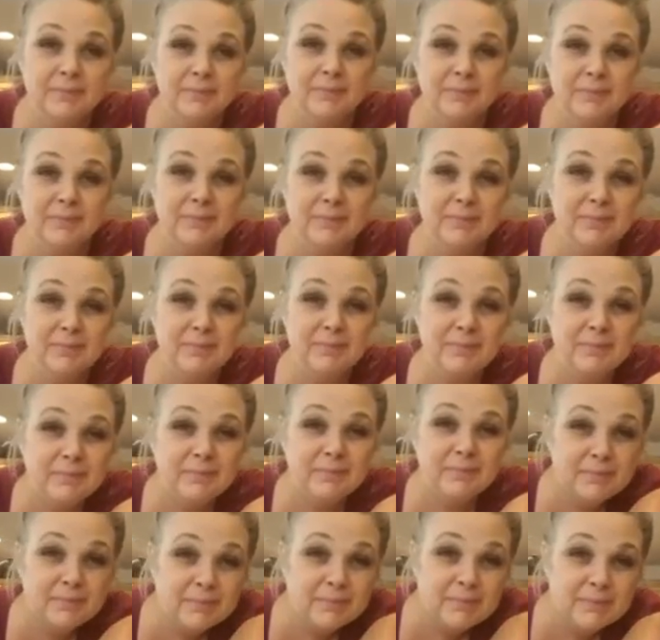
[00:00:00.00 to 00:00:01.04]

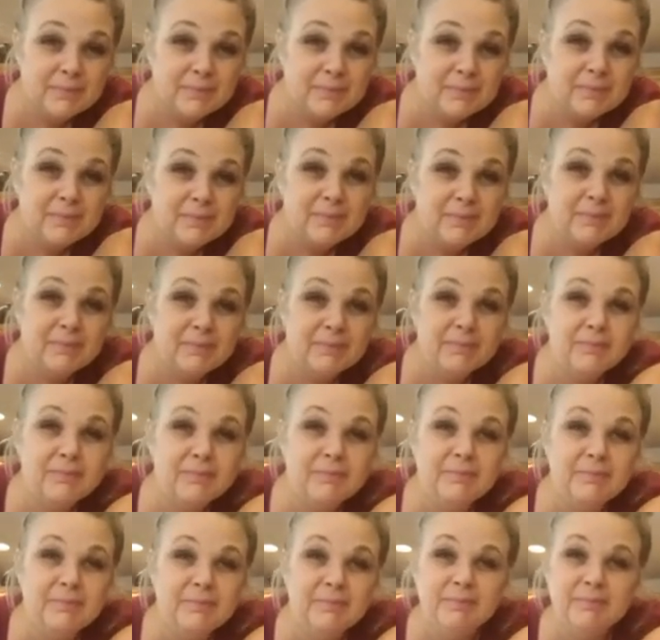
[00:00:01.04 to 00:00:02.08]

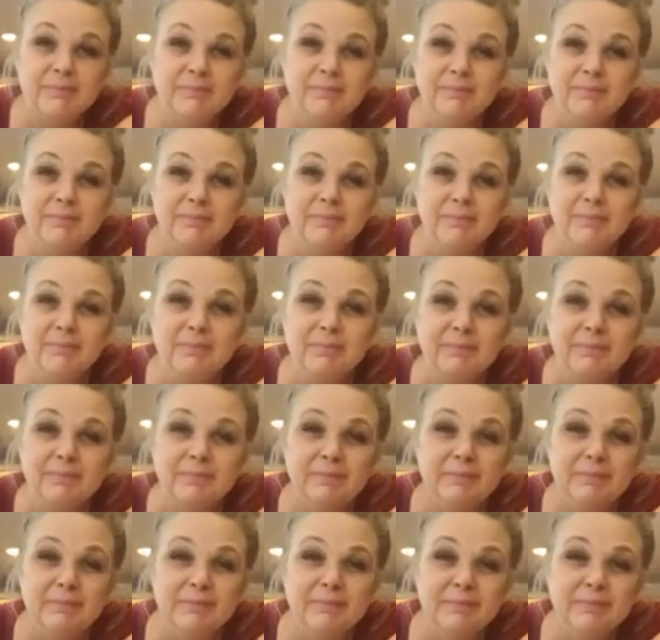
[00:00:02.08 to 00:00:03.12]

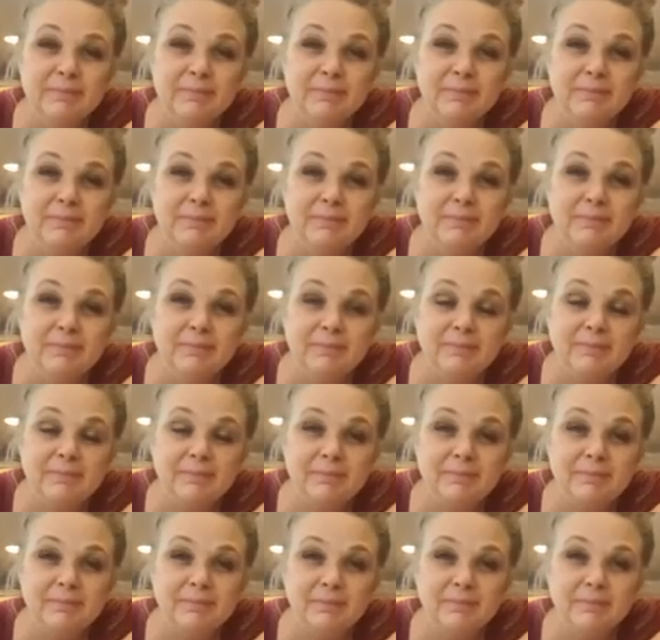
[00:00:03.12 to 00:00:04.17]

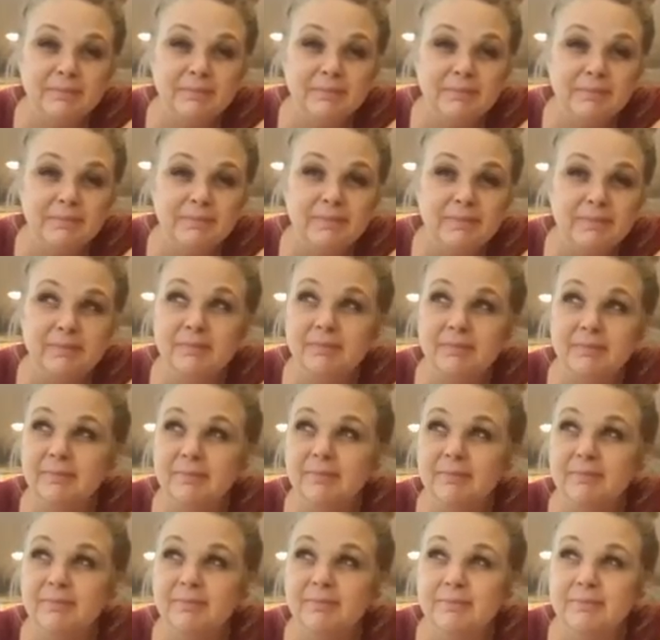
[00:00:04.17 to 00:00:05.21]

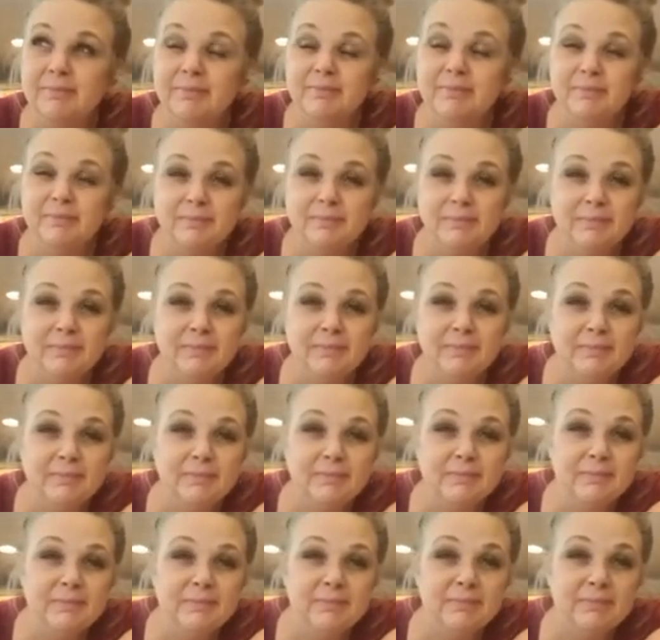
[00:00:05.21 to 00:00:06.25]

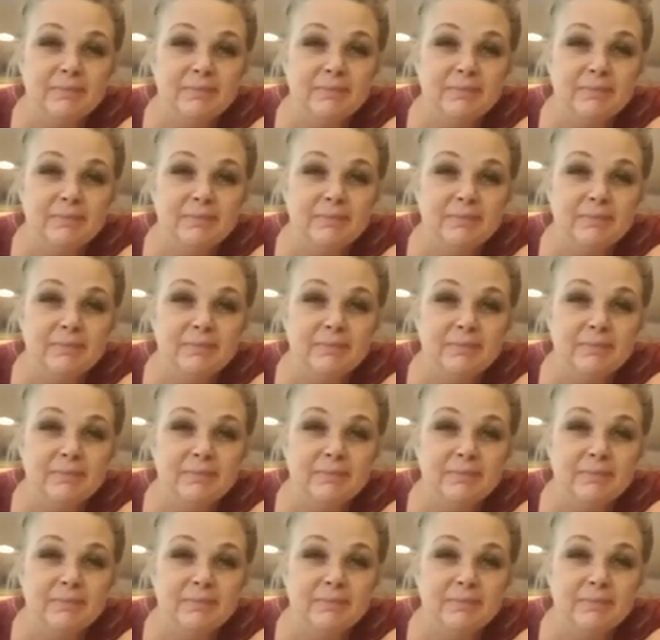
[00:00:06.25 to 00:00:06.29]
This person isn't speaking.